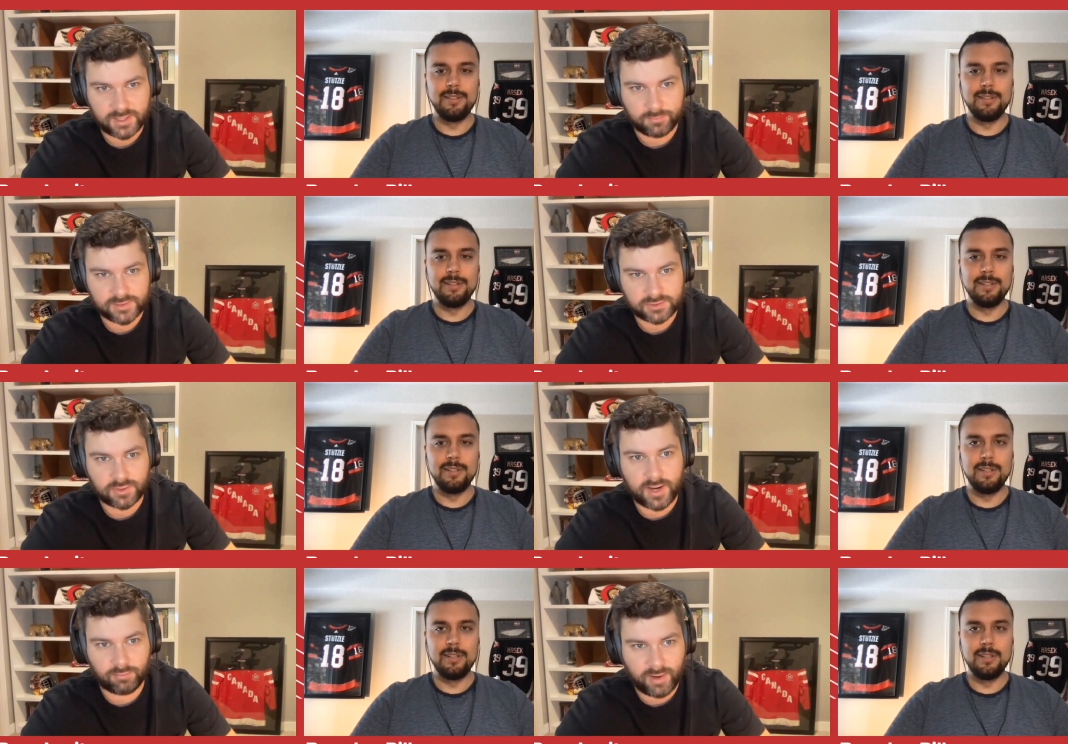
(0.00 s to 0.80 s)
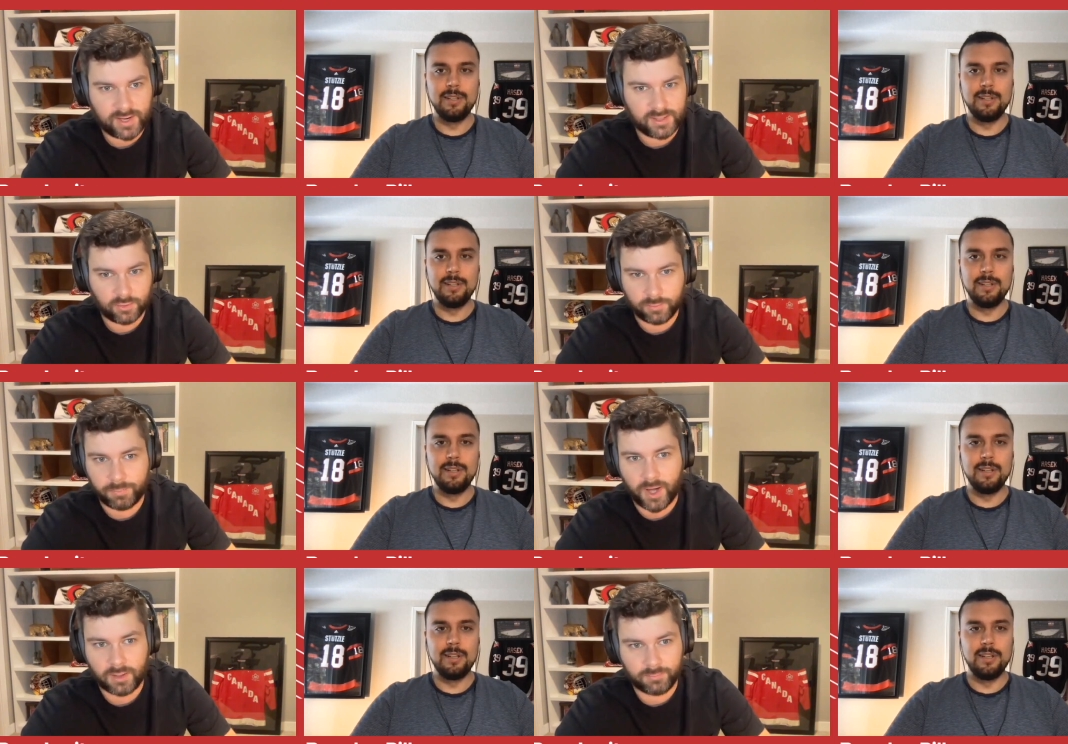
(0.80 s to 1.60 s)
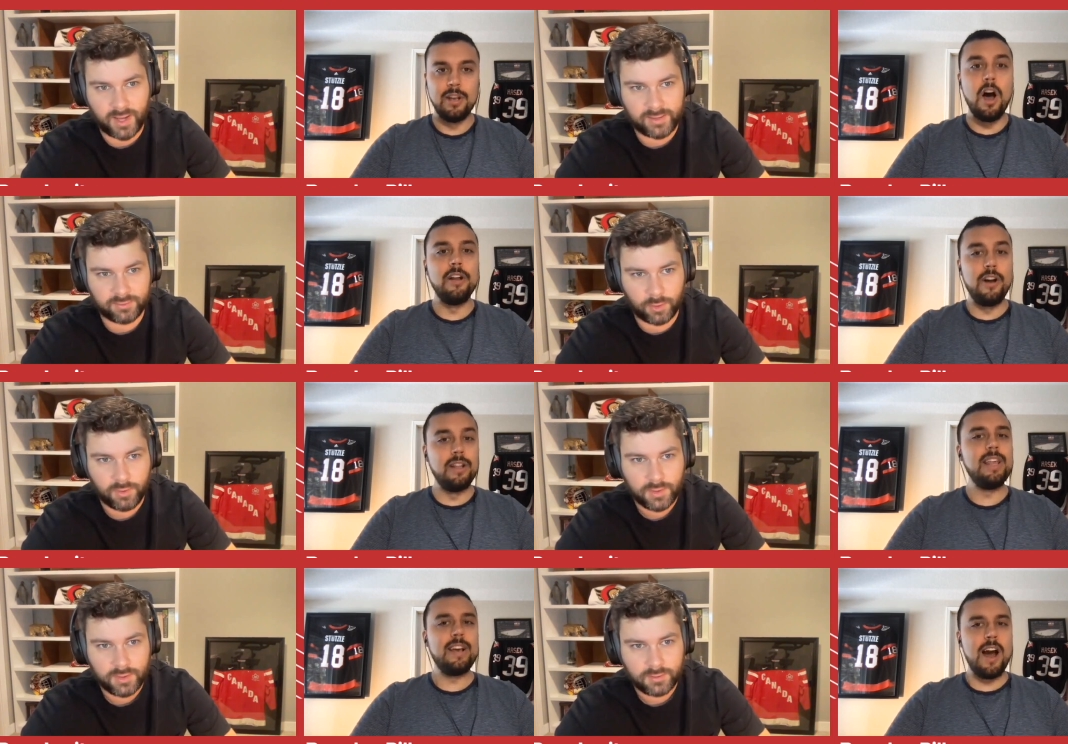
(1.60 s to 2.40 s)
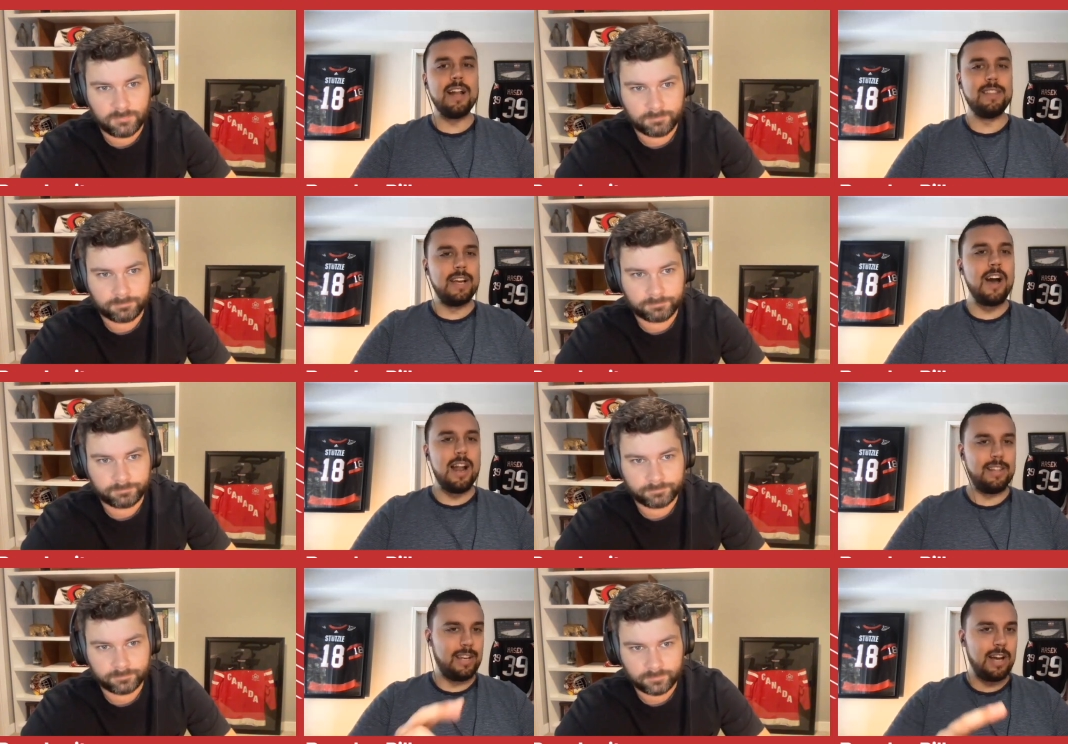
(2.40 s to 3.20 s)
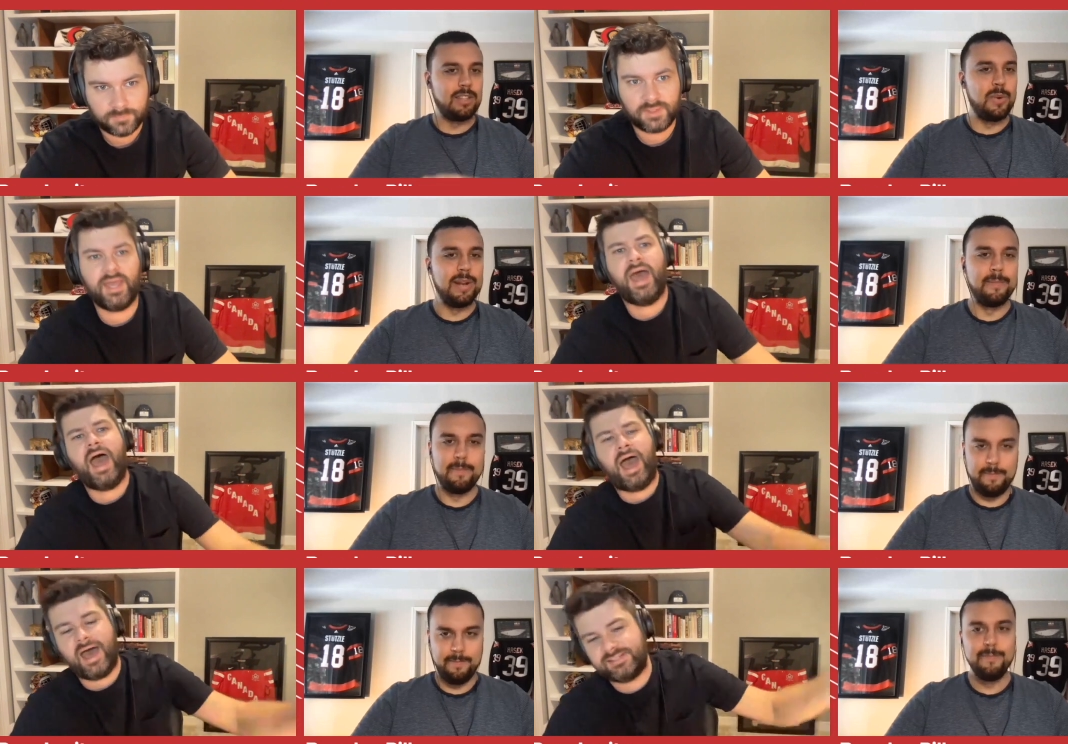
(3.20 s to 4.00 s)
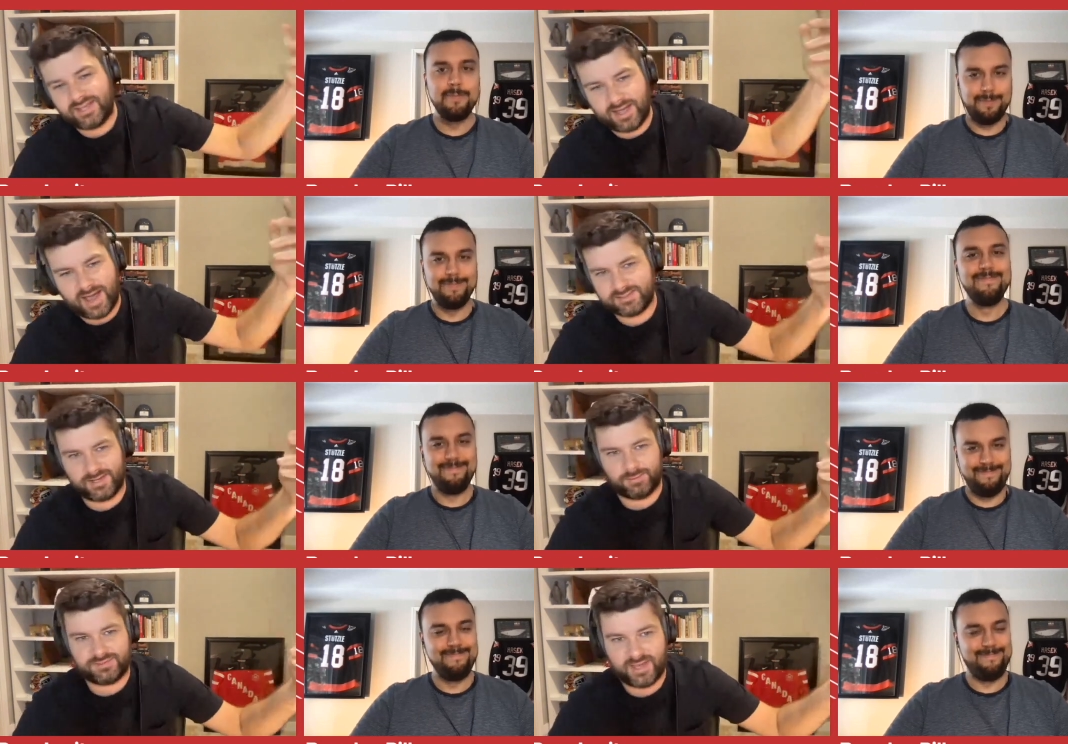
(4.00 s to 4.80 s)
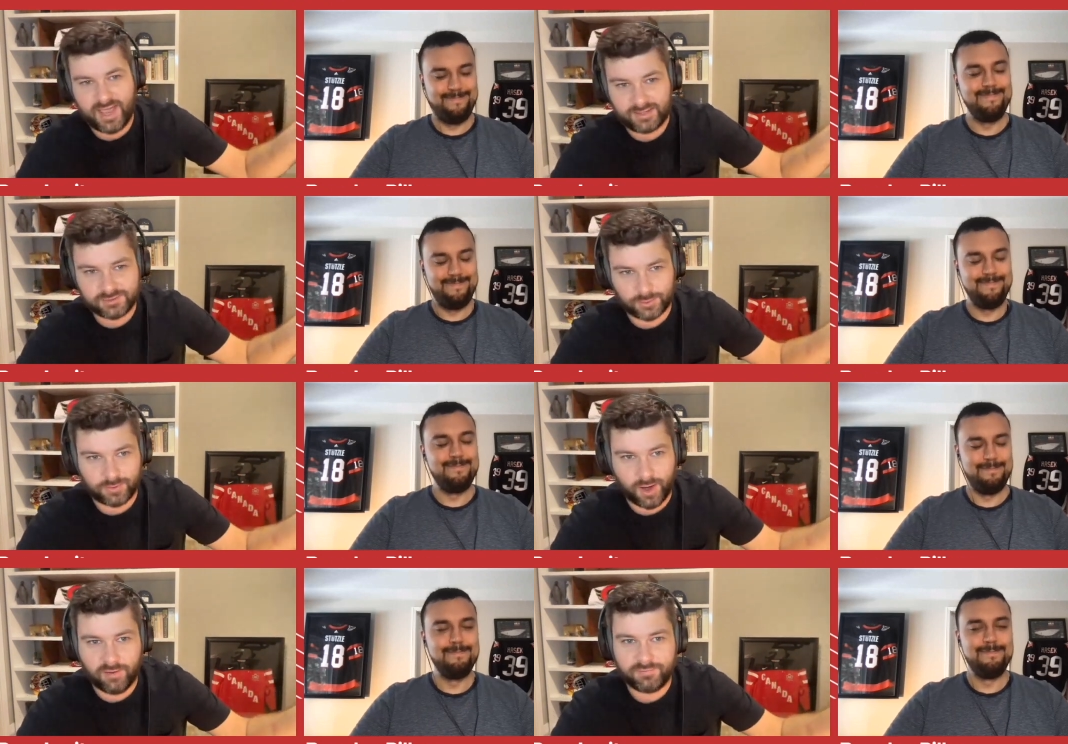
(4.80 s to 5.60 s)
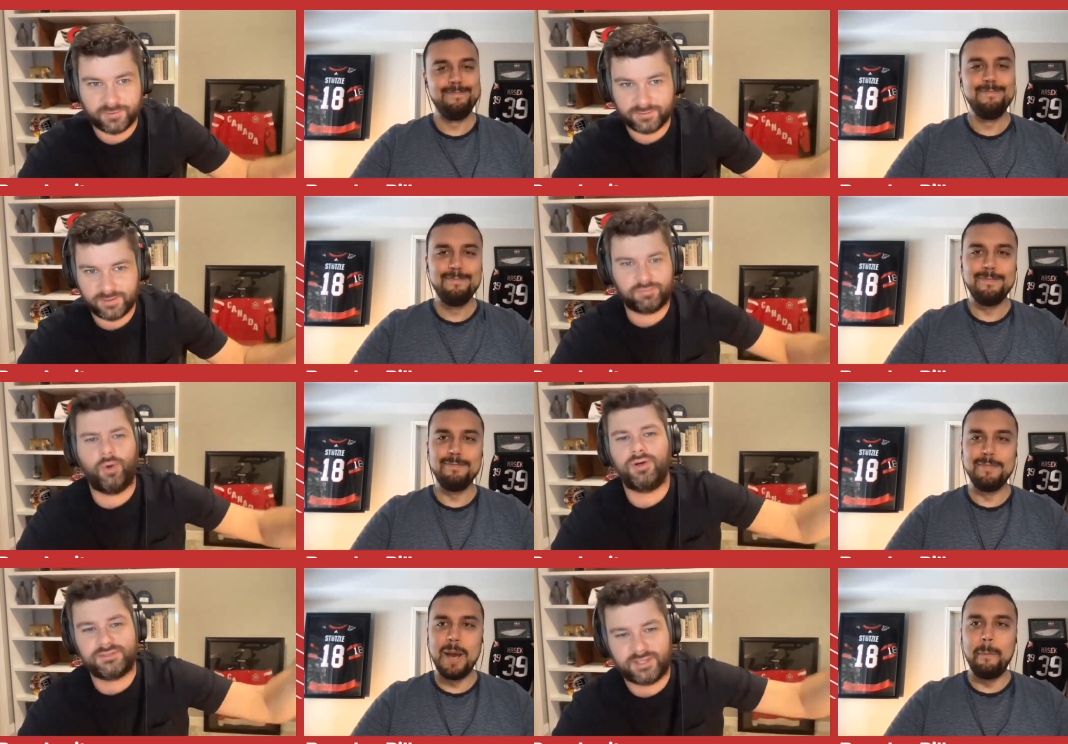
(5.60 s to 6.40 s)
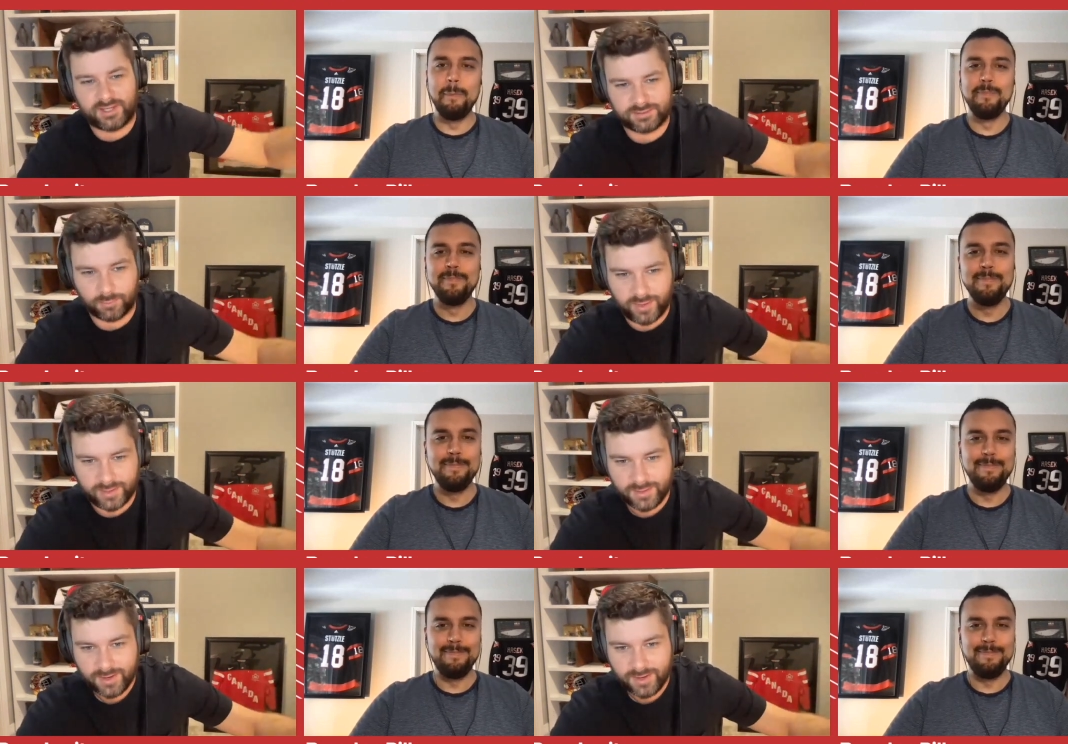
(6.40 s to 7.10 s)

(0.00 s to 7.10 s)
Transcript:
Speaker 1: Anyways, great radio. The bottom line. No, no, they
Speaker 2: got it. They got it. They got the win. Yeah,
Speaker 1: as I, as I was saying so confidently, of course yep. they got the win